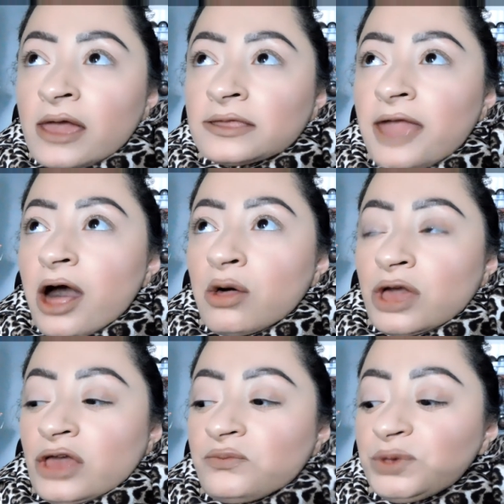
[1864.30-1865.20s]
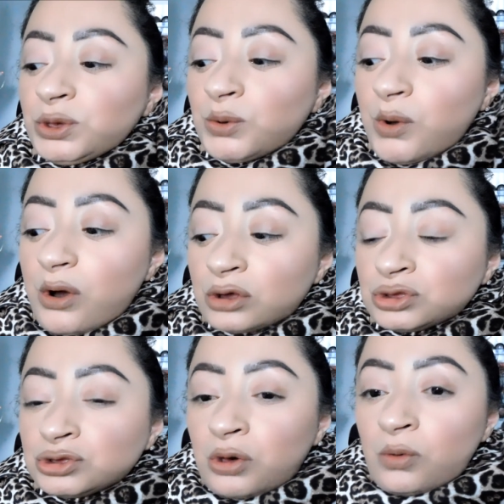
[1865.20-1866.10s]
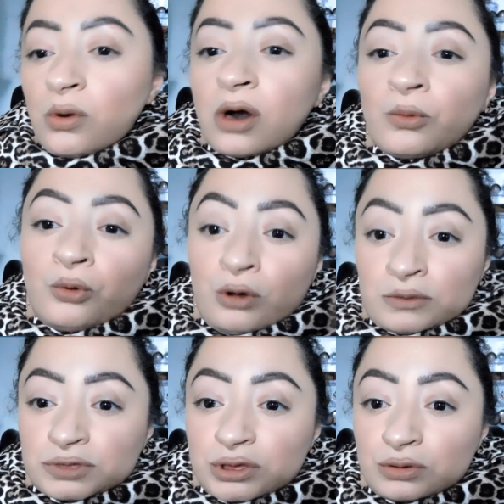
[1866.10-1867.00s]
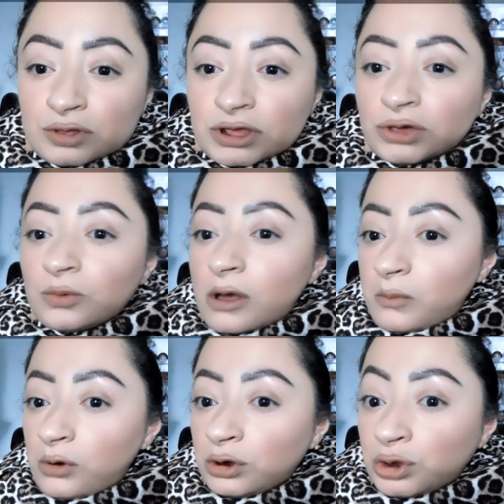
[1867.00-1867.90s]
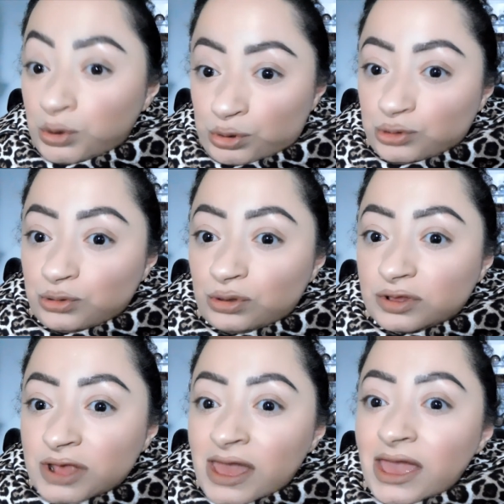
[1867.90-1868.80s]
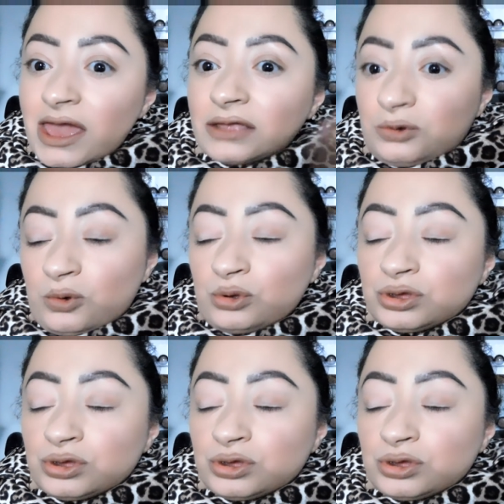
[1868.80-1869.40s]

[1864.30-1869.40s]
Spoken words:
Now, if you don't want warm tones and you want more neutrals and cool